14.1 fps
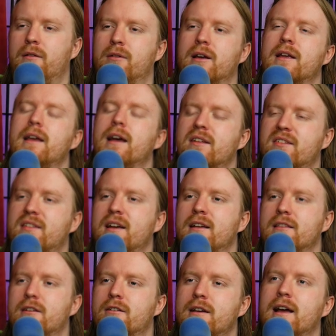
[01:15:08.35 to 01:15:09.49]
And like, yeah,
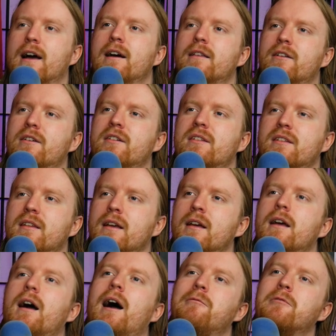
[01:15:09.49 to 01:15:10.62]
staying there. Yeah, there isn't.
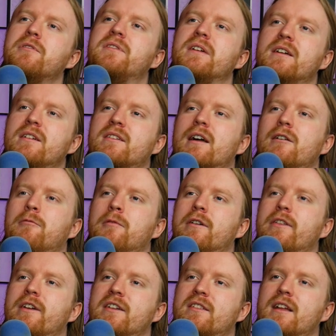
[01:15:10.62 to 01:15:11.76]
I will say it's kind of
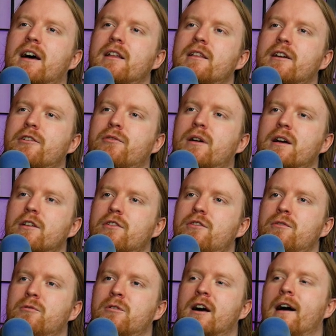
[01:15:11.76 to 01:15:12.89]
weird that he's not like trying
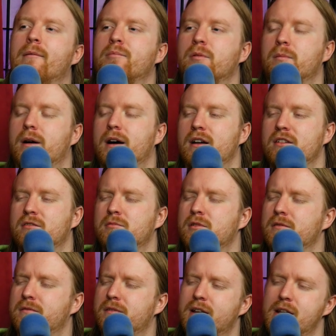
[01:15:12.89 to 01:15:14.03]
to compromise with